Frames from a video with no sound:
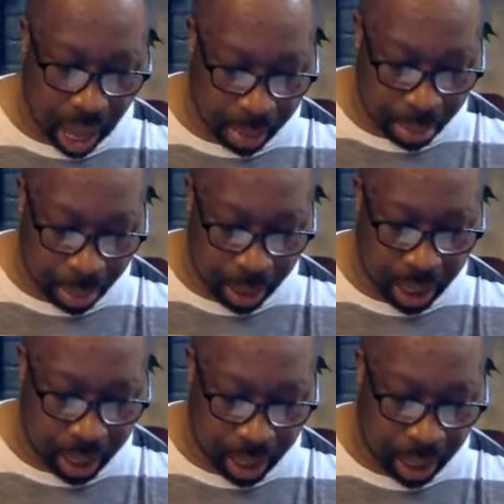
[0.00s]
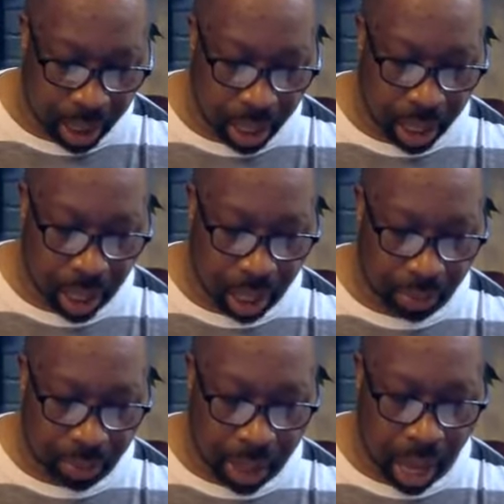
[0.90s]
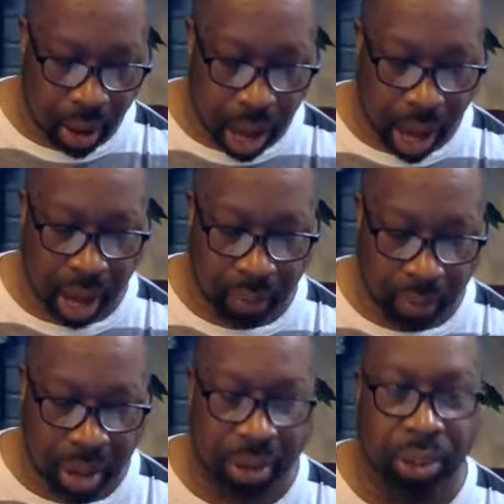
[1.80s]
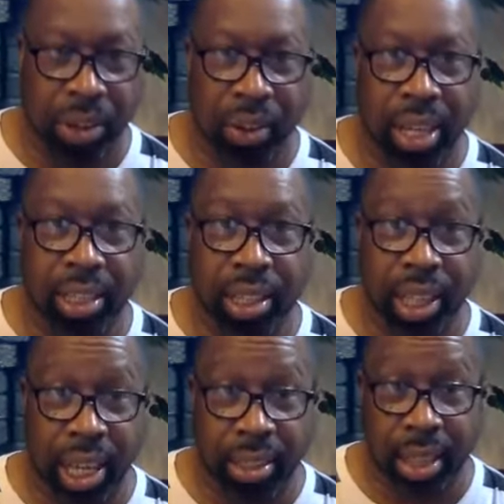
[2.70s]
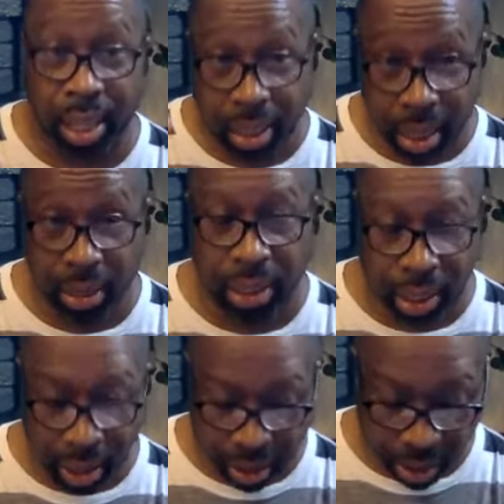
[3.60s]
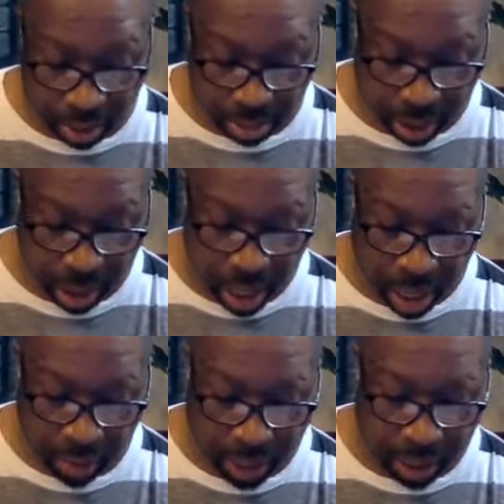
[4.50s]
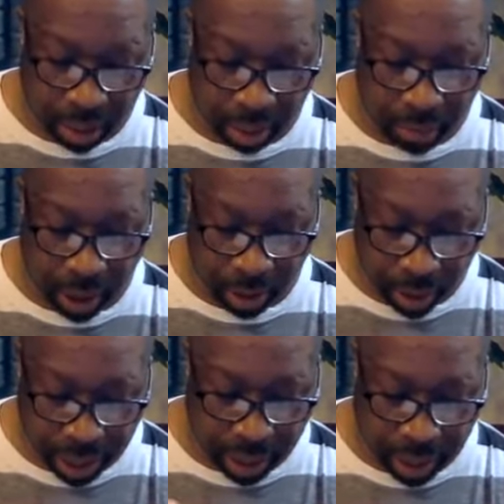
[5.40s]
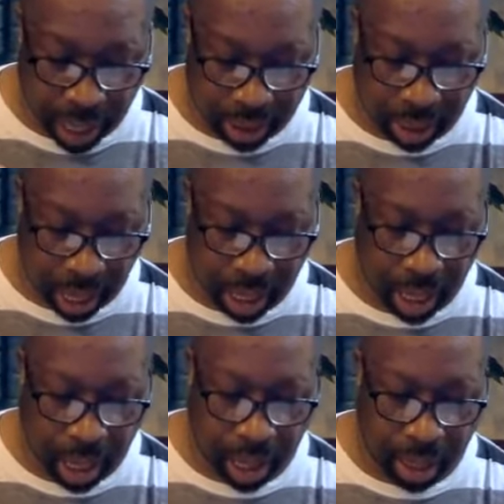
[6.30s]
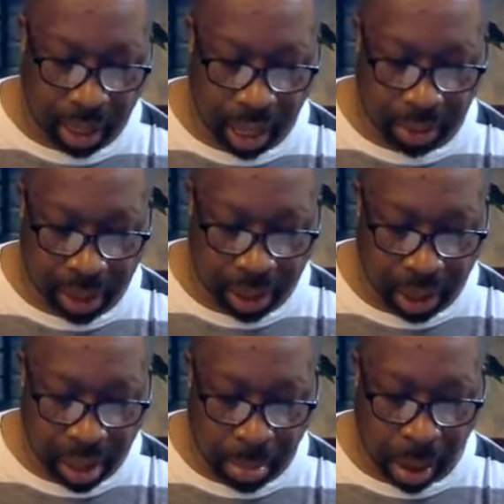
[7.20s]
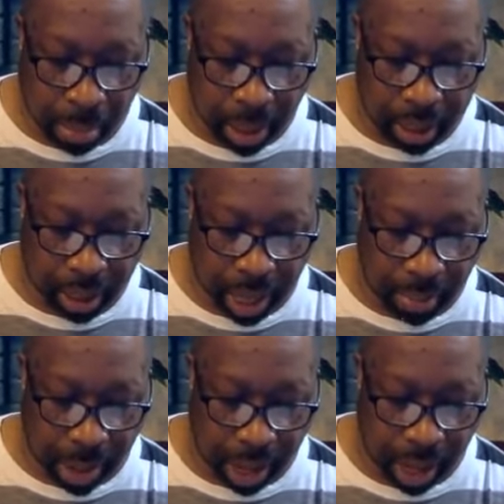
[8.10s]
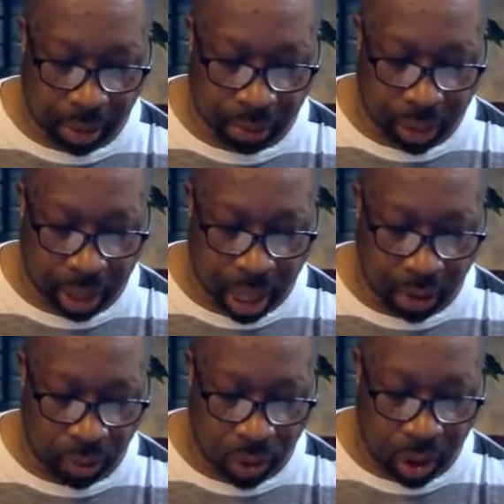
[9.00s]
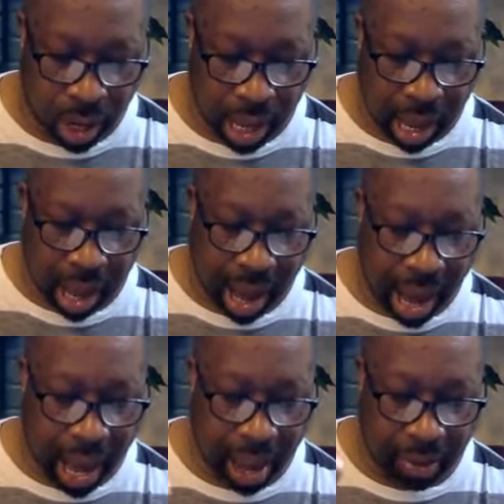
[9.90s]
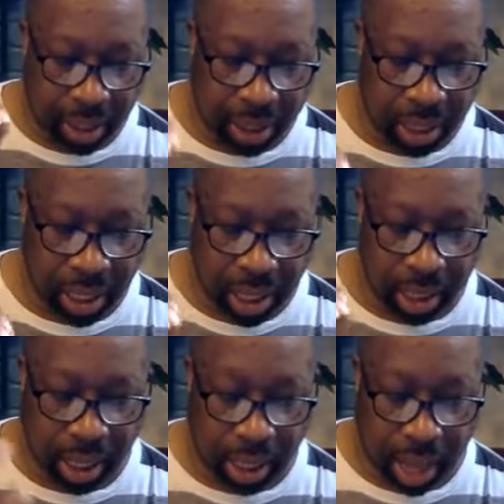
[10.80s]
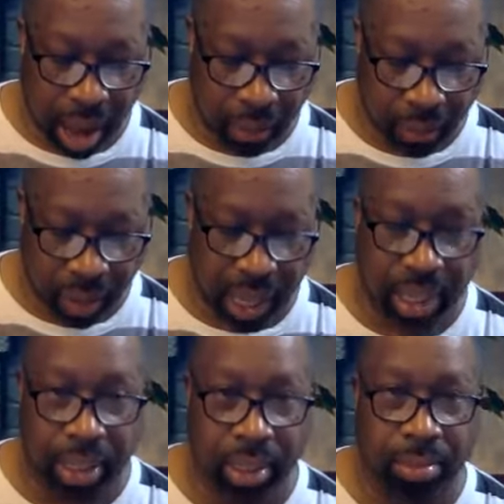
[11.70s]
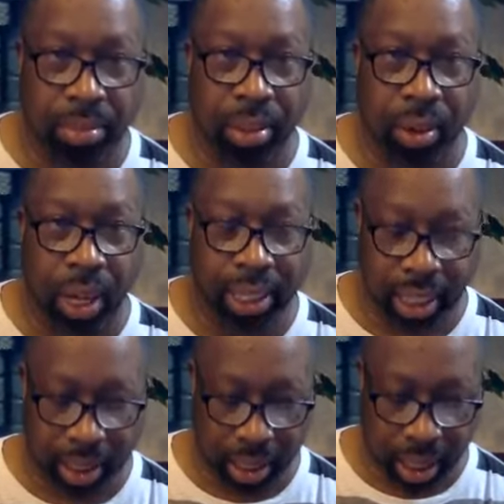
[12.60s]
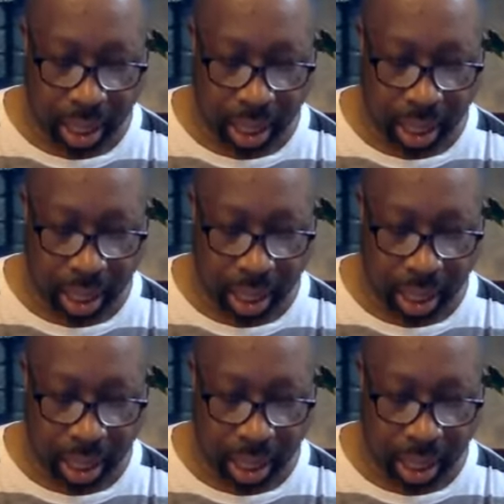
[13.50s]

I pray thee, if now I have found grace in thy sight, He's talking to Esau's brother, if I found grace in thy sight, then receive my present at my hand, for therefore I have seen thy face. Watch this.